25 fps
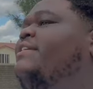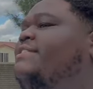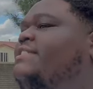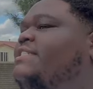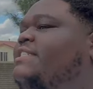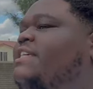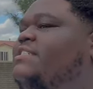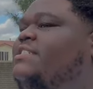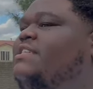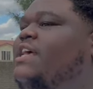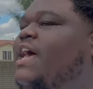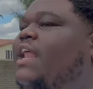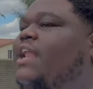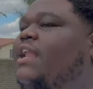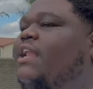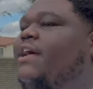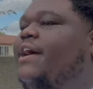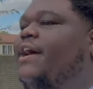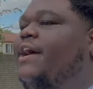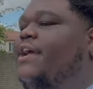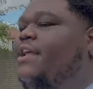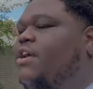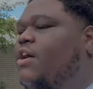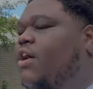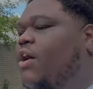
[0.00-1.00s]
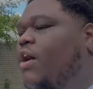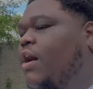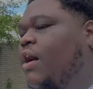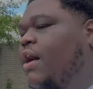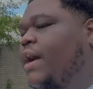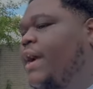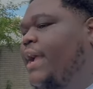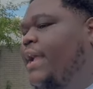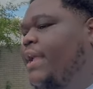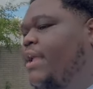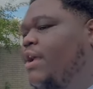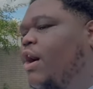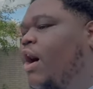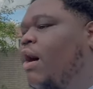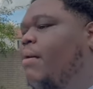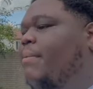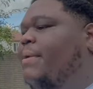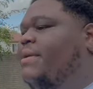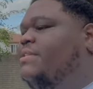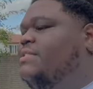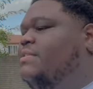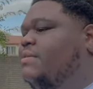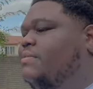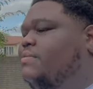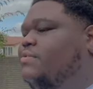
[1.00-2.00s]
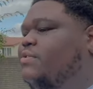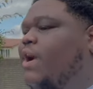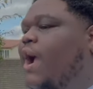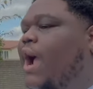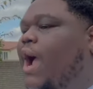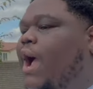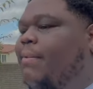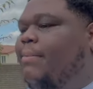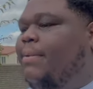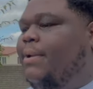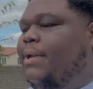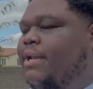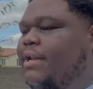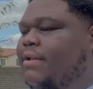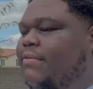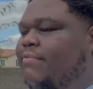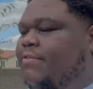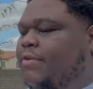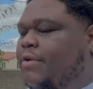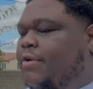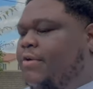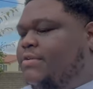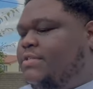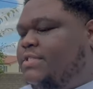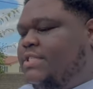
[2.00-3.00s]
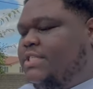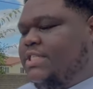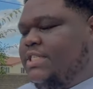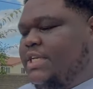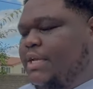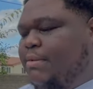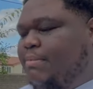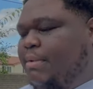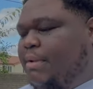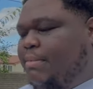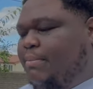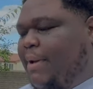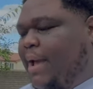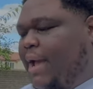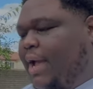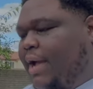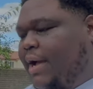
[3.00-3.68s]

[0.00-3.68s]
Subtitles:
Since I love y'all and y'all been subscribing, the views and shit been back